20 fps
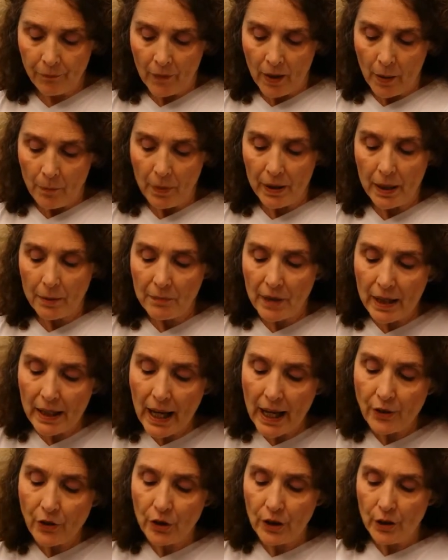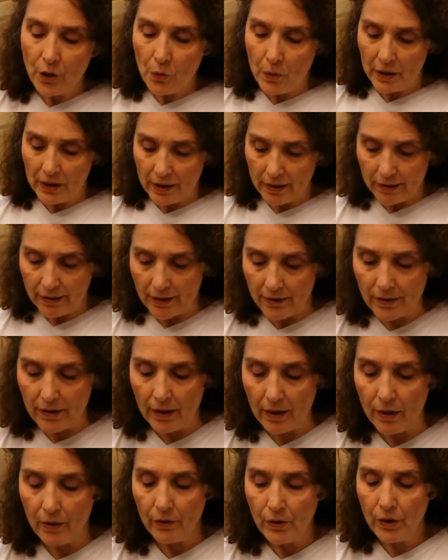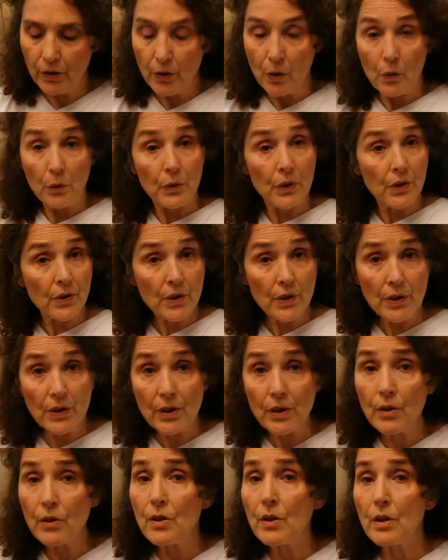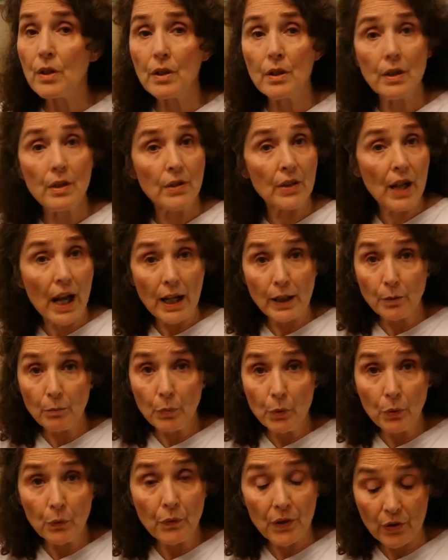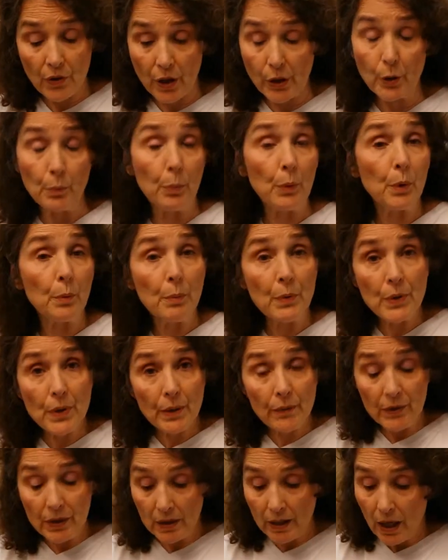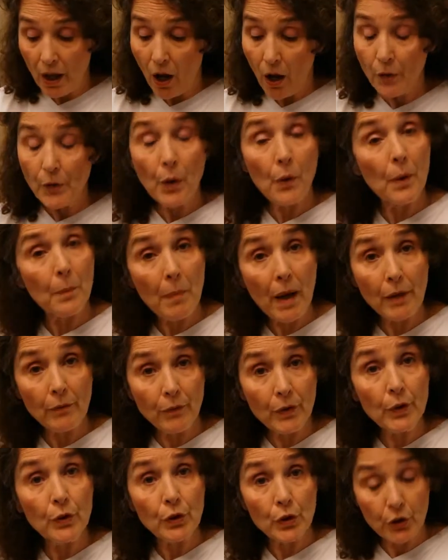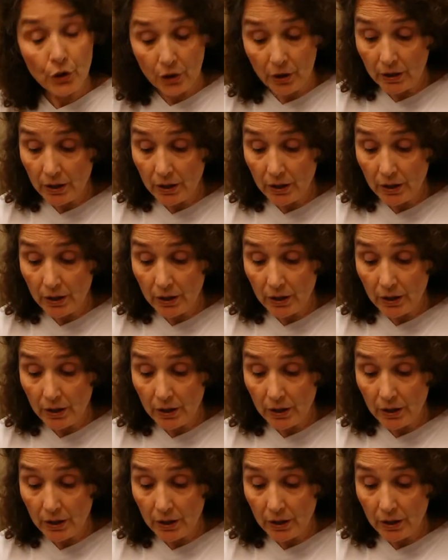But I'm not actually going like this. You know, this isn't this kind of move. It's not the purpose of it, although it might feel good.